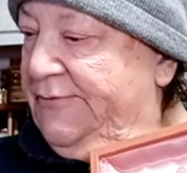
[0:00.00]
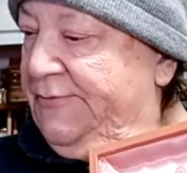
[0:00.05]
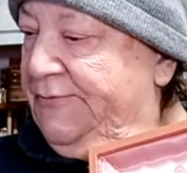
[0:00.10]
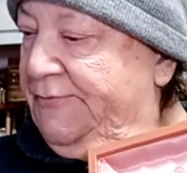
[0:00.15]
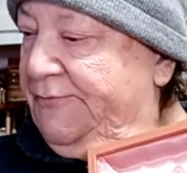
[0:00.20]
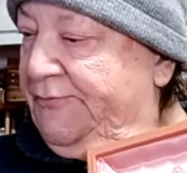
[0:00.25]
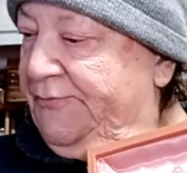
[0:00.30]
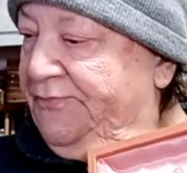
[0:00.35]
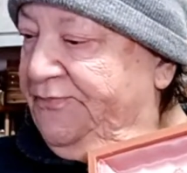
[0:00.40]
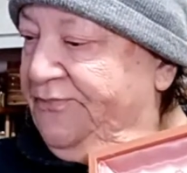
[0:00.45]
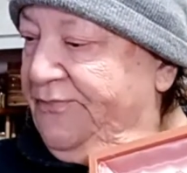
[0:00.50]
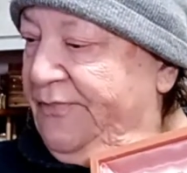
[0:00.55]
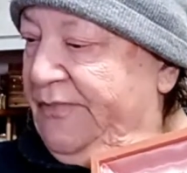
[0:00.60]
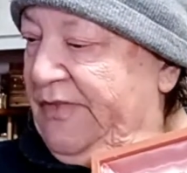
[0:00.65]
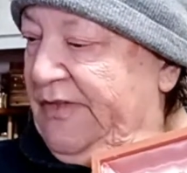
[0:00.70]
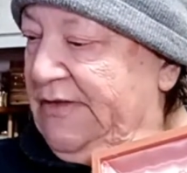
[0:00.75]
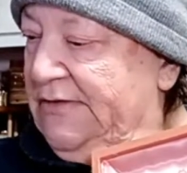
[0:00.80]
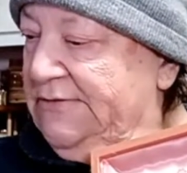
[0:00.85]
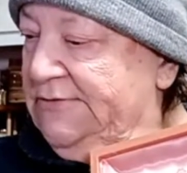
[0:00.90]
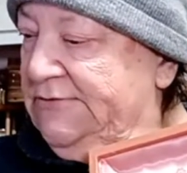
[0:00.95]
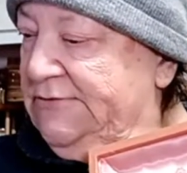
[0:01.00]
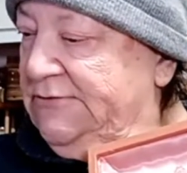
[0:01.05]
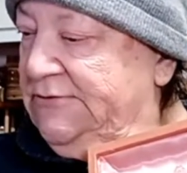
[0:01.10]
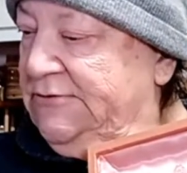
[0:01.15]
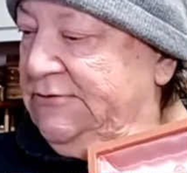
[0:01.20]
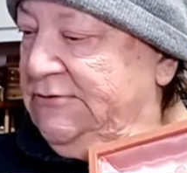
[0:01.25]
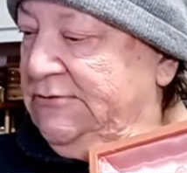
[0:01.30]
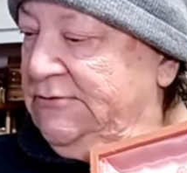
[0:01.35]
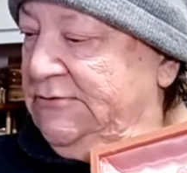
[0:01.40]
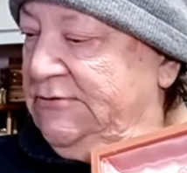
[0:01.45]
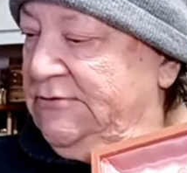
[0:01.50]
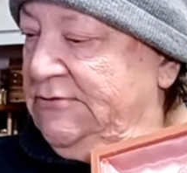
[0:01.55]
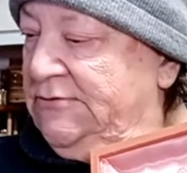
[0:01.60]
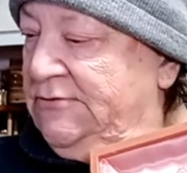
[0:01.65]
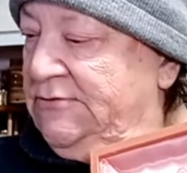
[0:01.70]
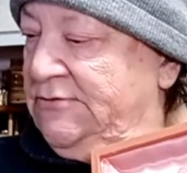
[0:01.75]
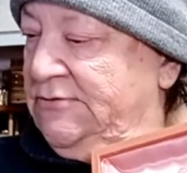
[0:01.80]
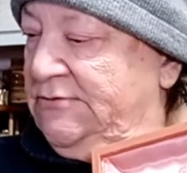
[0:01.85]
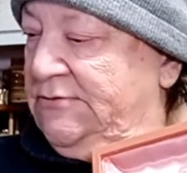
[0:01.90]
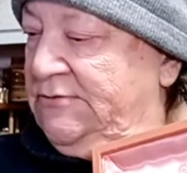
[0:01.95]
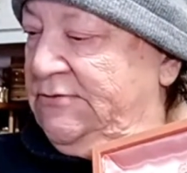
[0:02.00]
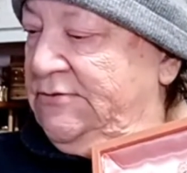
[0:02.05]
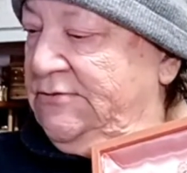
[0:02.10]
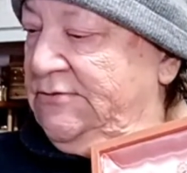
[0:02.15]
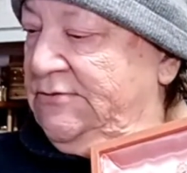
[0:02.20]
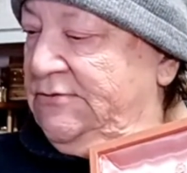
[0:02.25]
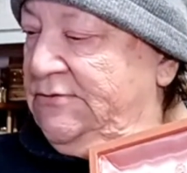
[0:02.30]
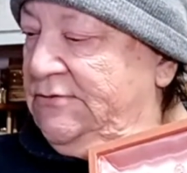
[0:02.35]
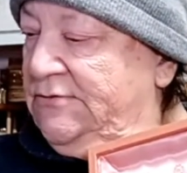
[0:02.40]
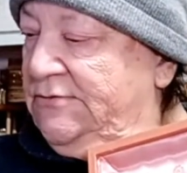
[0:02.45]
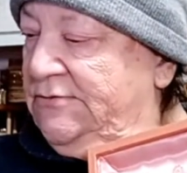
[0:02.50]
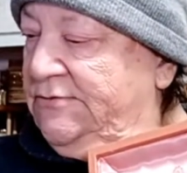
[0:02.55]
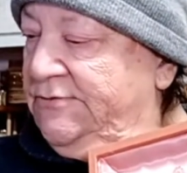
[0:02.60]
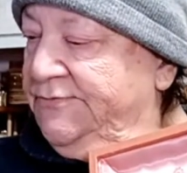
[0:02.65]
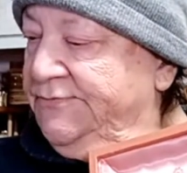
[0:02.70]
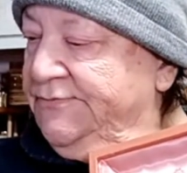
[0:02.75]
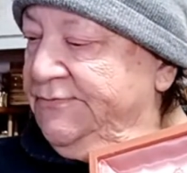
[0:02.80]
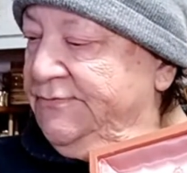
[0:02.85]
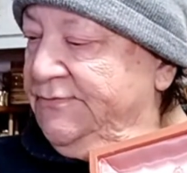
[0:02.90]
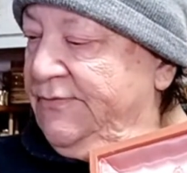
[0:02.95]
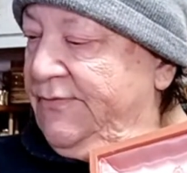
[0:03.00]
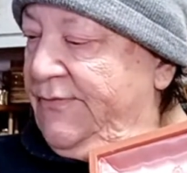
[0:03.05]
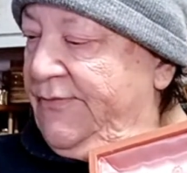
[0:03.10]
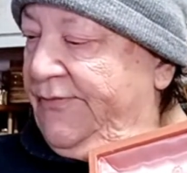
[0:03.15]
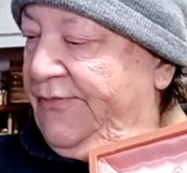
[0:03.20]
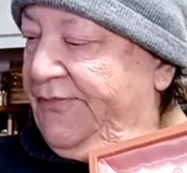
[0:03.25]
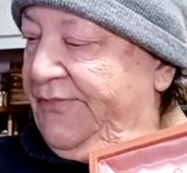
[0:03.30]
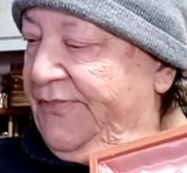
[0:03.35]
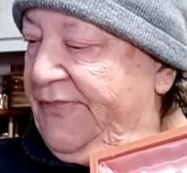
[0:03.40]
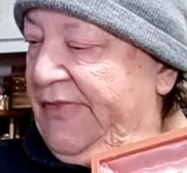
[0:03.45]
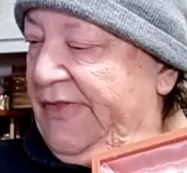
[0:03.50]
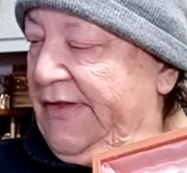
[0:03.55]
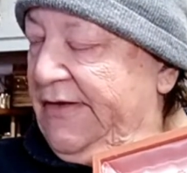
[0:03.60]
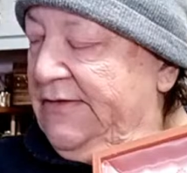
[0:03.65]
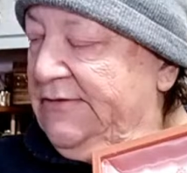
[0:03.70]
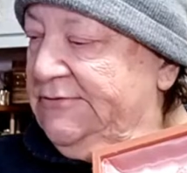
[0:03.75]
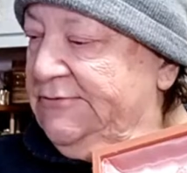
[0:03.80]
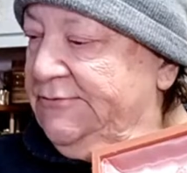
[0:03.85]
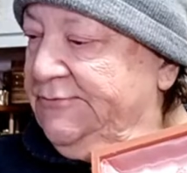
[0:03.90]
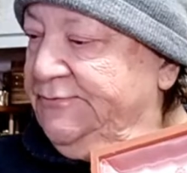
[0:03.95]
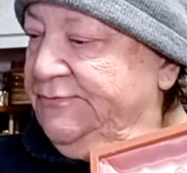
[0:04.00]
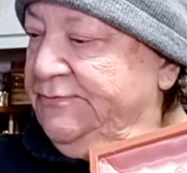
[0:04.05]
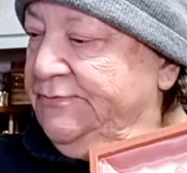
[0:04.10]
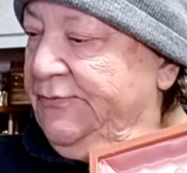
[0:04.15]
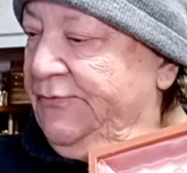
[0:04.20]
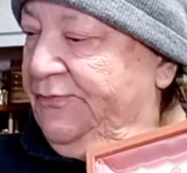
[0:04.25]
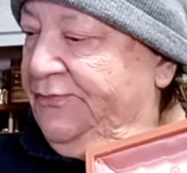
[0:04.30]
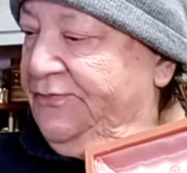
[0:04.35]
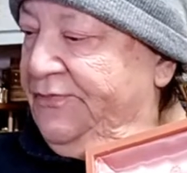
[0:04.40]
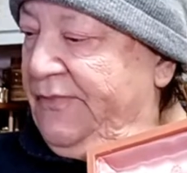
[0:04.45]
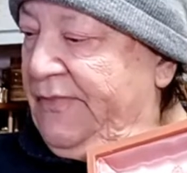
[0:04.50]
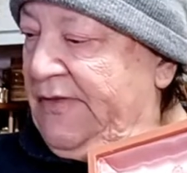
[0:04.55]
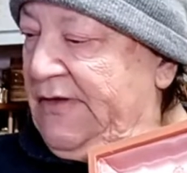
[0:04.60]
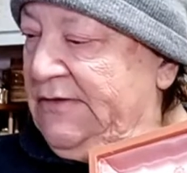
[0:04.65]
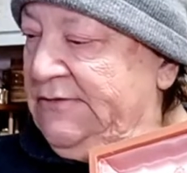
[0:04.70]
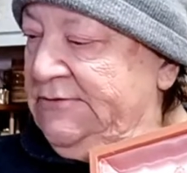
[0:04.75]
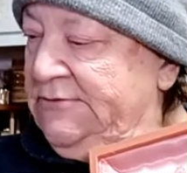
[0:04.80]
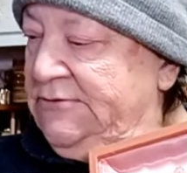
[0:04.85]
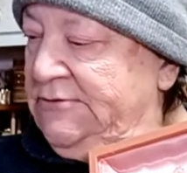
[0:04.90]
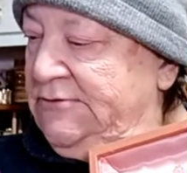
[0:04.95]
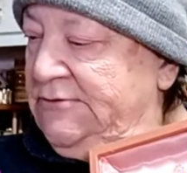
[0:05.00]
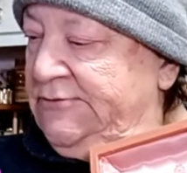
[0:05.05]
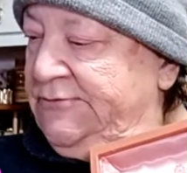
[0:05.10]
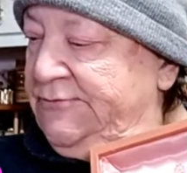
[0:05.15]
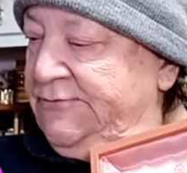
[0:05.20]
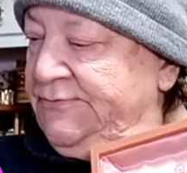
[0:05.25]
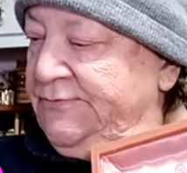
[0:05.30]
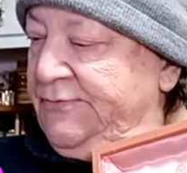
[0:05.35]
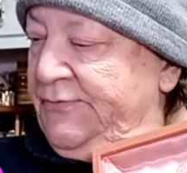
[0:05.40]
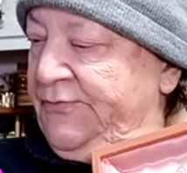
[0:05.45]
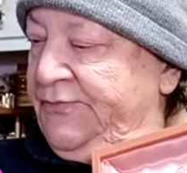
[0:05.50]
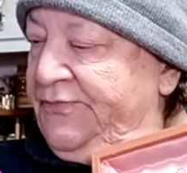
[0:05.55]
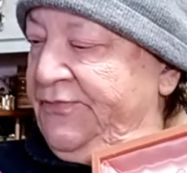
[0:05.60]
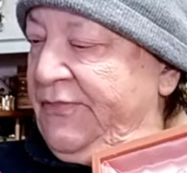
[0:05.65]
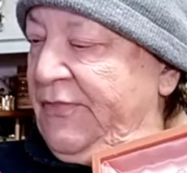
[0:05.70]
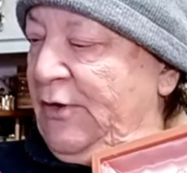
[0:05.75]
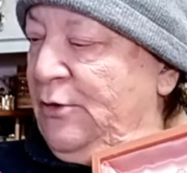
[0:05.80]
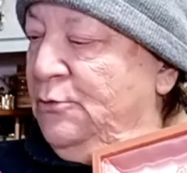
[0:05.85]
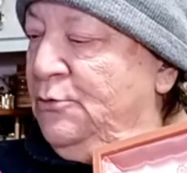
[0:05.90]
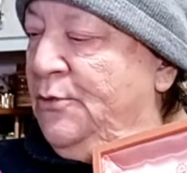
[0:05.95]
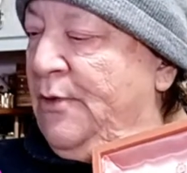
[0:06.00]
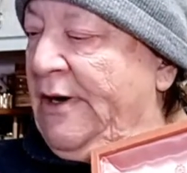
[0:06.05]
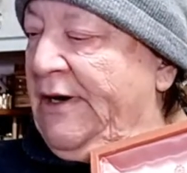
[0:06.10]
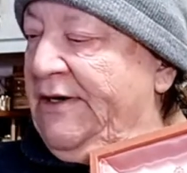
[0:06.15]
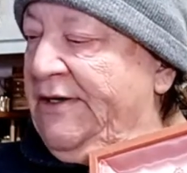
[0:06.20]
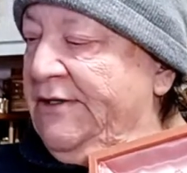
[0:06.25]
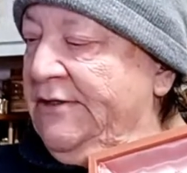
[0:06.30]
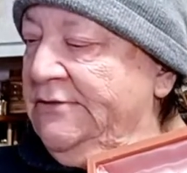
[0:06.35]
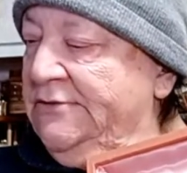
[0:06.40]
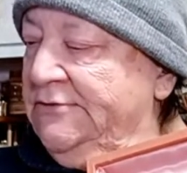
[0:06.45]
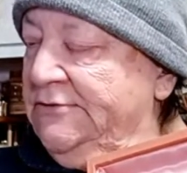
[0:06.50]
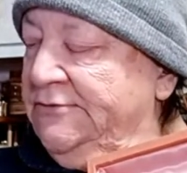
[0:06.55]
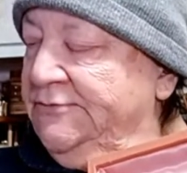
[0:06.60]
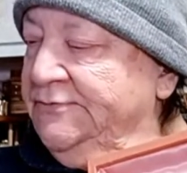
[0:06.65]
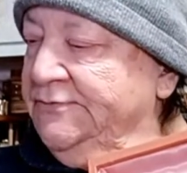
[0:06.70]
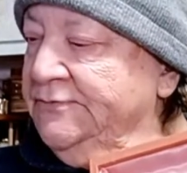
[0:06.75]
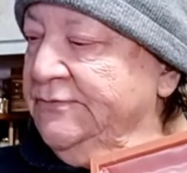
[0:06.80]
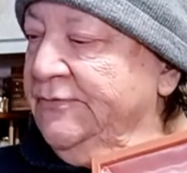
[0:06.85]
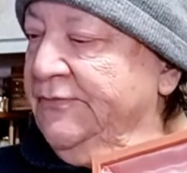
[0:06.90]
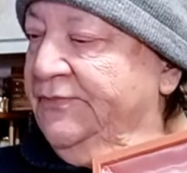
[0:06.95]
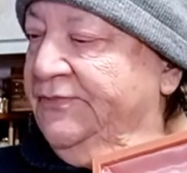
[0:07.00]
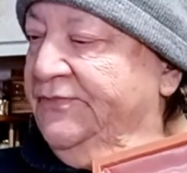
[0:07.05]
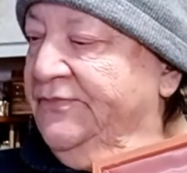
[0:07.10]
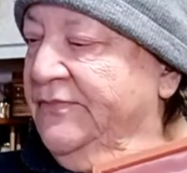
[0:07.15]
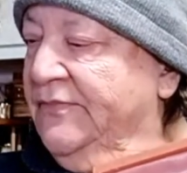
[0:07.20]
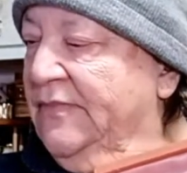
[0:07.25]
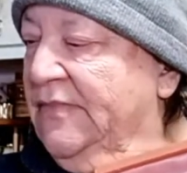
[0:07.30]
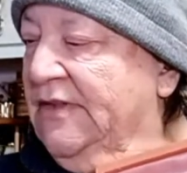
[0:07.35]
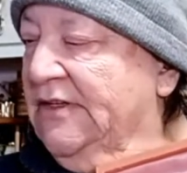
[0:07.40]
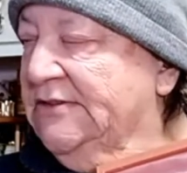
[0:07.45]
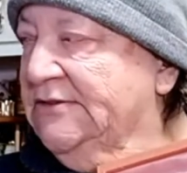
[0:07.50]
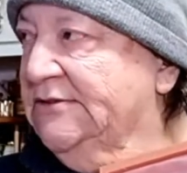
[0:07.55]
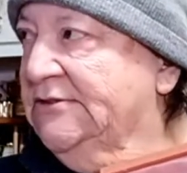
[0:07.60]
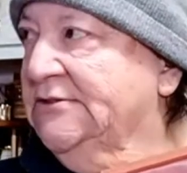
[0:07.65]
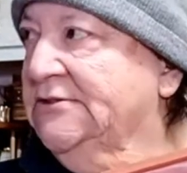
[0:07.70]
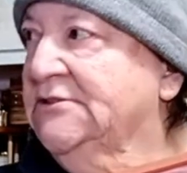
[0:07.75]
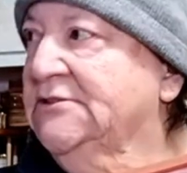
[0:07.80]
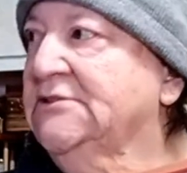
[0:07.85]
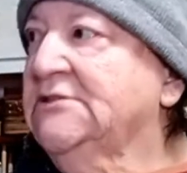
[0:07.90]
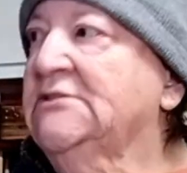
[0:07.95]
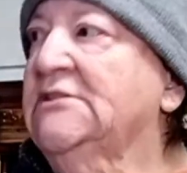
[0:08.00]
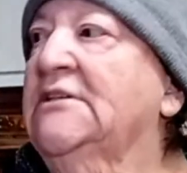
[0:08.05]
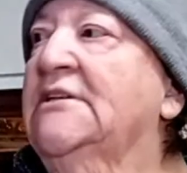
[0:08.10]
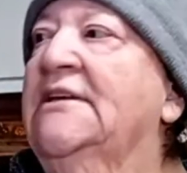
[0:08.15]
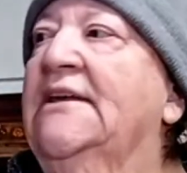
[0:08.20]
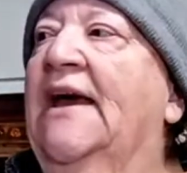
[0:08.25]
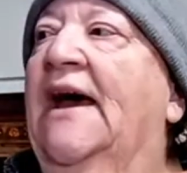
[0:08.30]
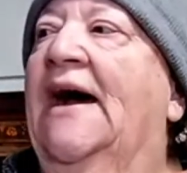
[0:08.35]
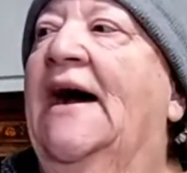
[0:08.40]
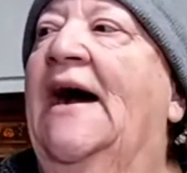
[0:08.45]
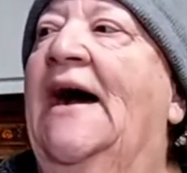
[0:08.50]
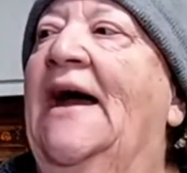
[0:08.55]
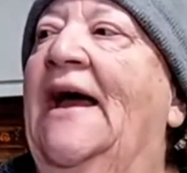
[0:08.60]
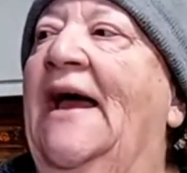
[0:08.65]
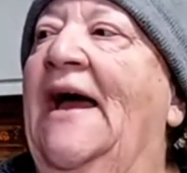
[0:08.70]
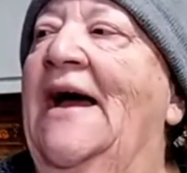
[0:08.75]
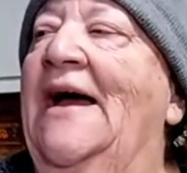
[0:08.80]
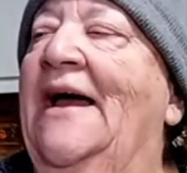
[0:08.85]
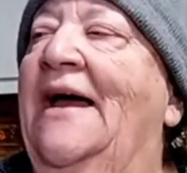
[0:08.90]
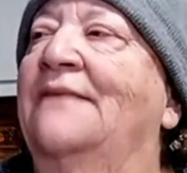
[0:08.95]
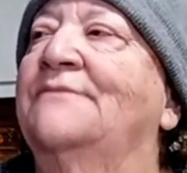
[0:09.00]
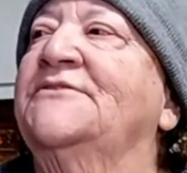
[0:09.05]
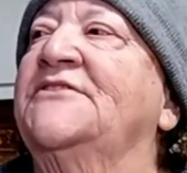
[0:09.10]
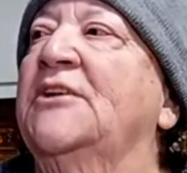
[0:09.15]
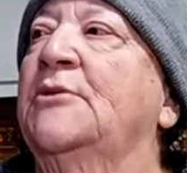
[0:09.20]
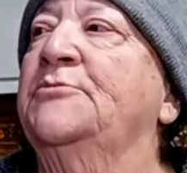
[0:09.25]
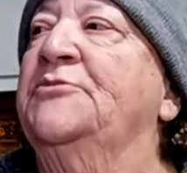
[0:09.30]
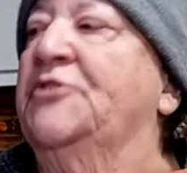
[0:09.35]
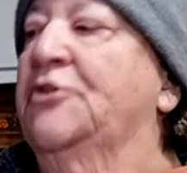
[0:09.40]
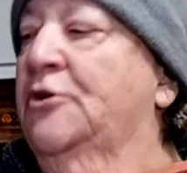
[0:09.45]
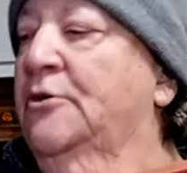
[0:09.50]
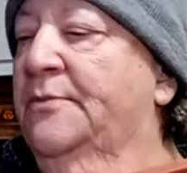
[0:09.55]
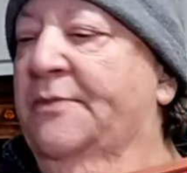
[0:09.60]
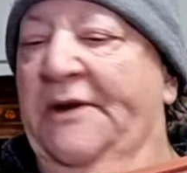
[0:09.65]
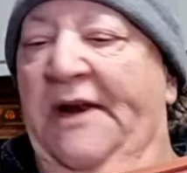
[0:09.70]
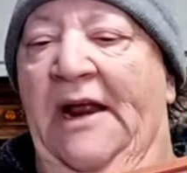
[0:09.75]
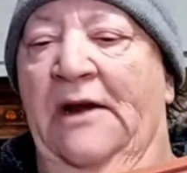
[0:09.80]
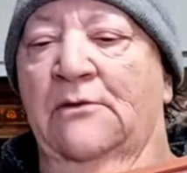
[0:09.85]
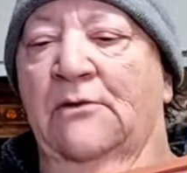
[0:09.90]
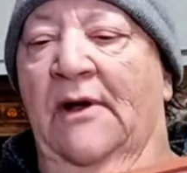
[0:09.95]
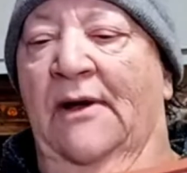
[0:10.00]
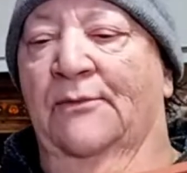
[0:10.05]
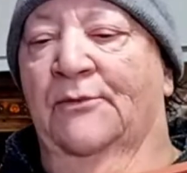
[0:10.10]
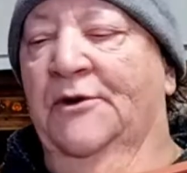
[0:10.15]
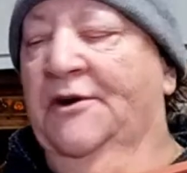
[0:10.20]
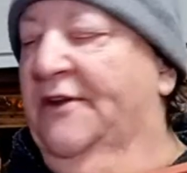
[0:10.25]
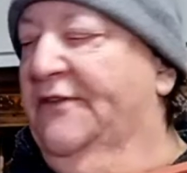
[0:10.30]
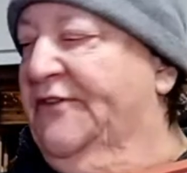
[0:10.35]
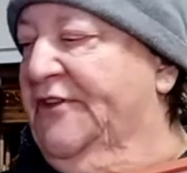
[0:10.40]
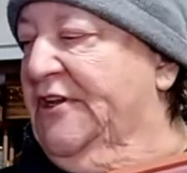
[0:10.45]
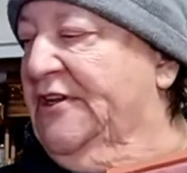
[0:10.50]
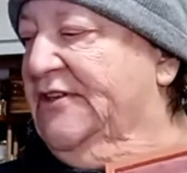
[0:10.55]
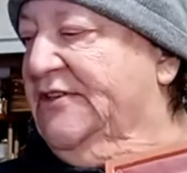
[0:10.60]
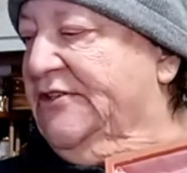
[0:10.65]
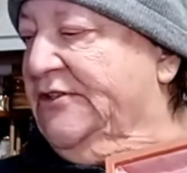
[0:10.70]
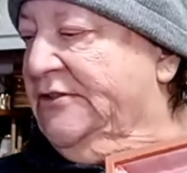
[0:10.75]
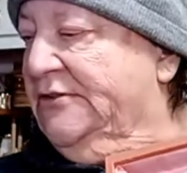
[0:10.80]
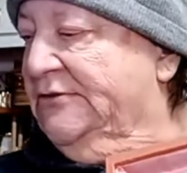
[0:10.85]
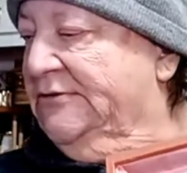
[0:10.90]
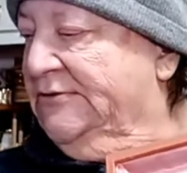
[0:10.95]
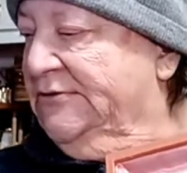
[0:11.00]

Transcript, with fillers: Um you just need to get like a like a thicker cardboard and put right on it and then just yeah I, I have some too but i don't have one of these